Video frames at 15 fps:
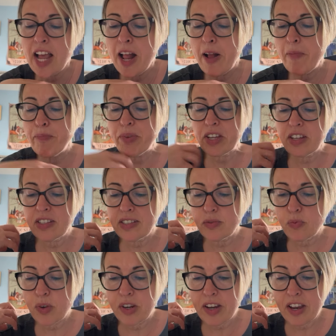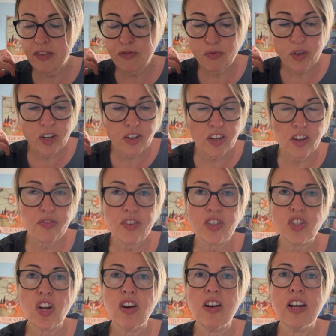And because when, if we look at the
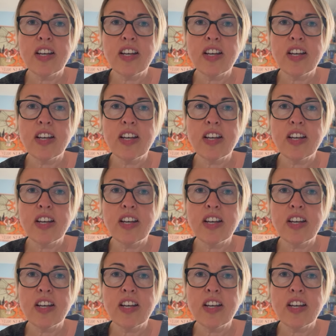chart,